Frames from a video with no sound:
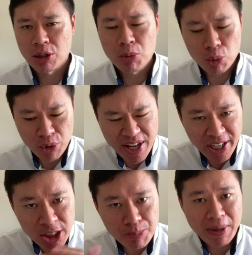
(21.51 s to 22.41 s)
I'm going to really
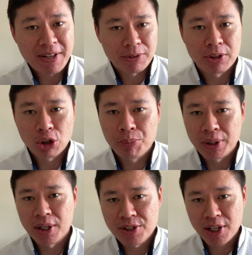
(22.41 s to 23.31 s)
expand on that
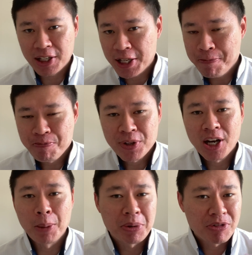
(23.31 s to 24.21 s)
topic. And secondly,
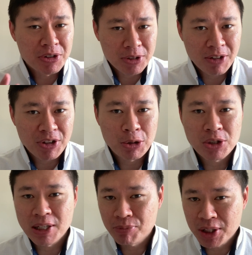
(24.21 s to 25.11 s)
I'll be giving you
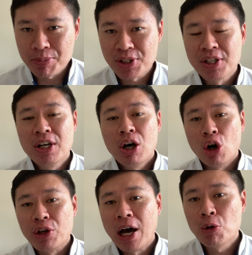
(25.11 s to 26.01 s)
some tips
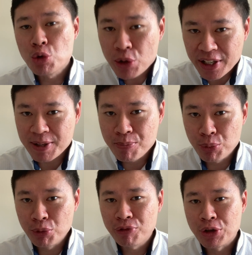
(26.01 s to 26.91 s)
on how you can
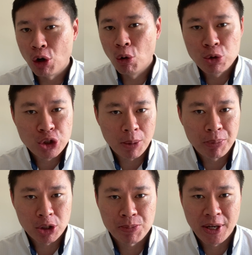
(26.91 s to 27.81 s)
improve your own job
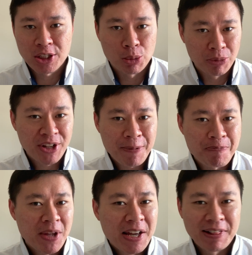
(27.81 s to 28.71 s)
prospects. So with
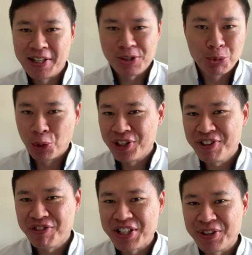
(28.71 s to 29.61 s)
that, let's roll in
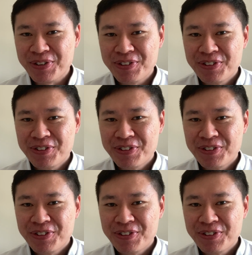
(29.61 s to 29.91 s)
the video.